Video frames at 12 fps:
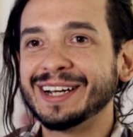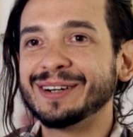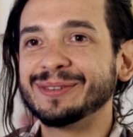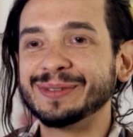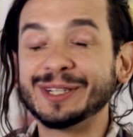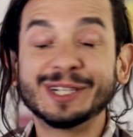
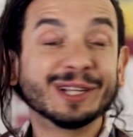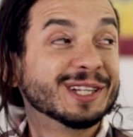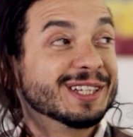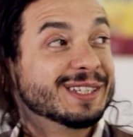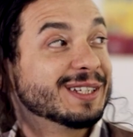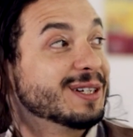now, but not
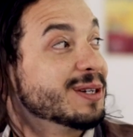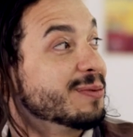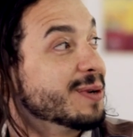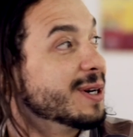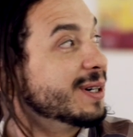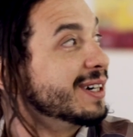necessarily
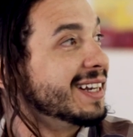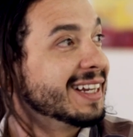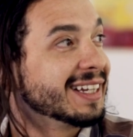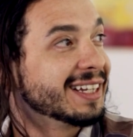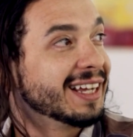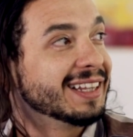water,
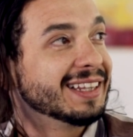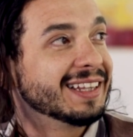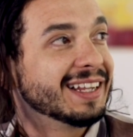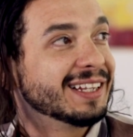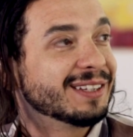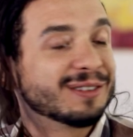like
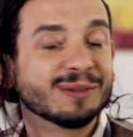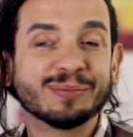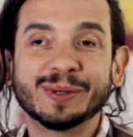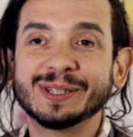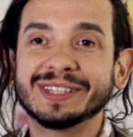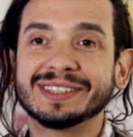some
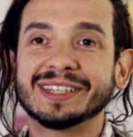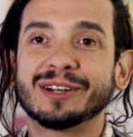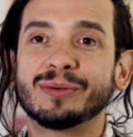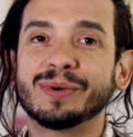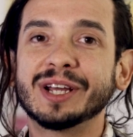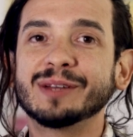paintings are
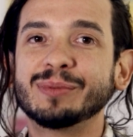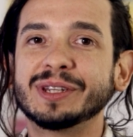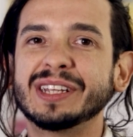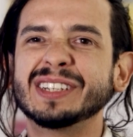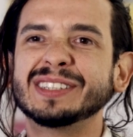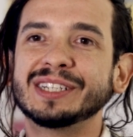red,
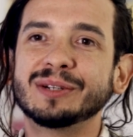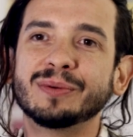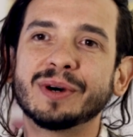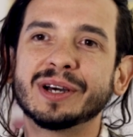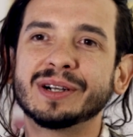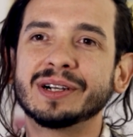but they still
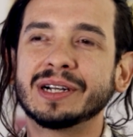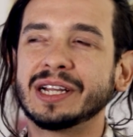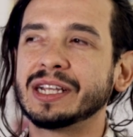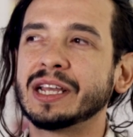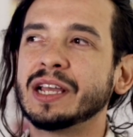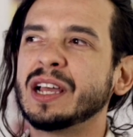water.
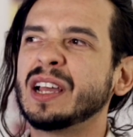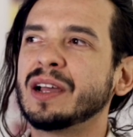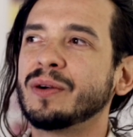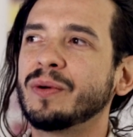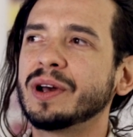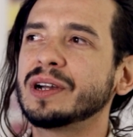Like,
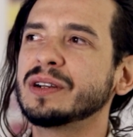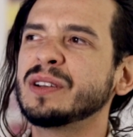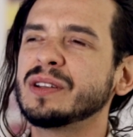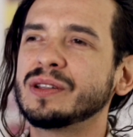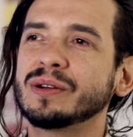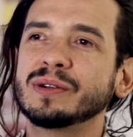water
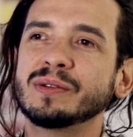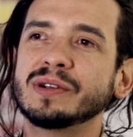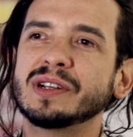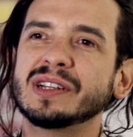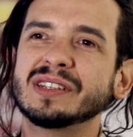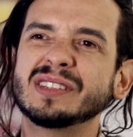
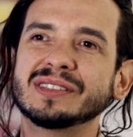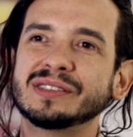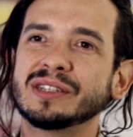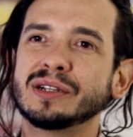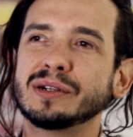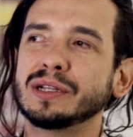don't
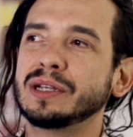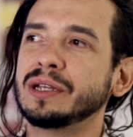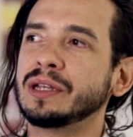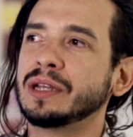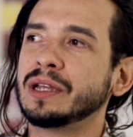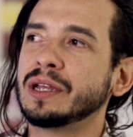
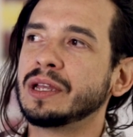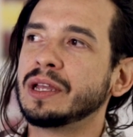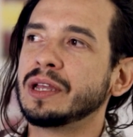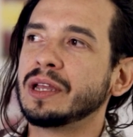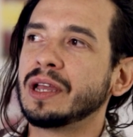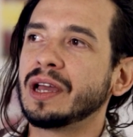necessarily
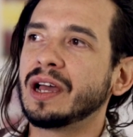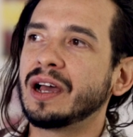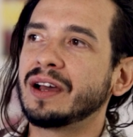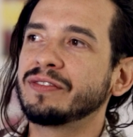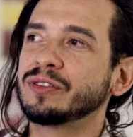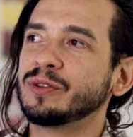
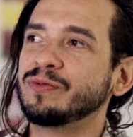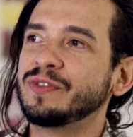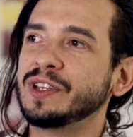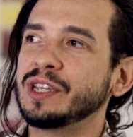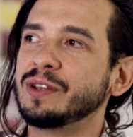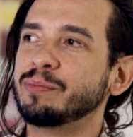have to
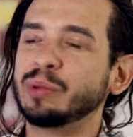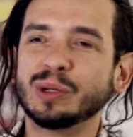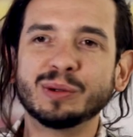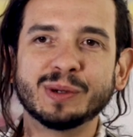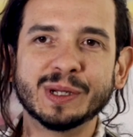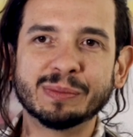be
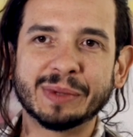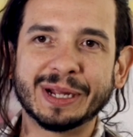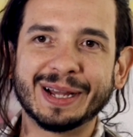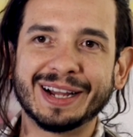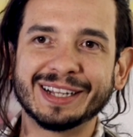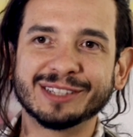blue in
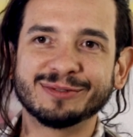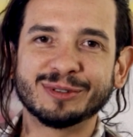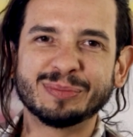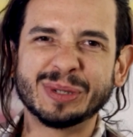my eyes for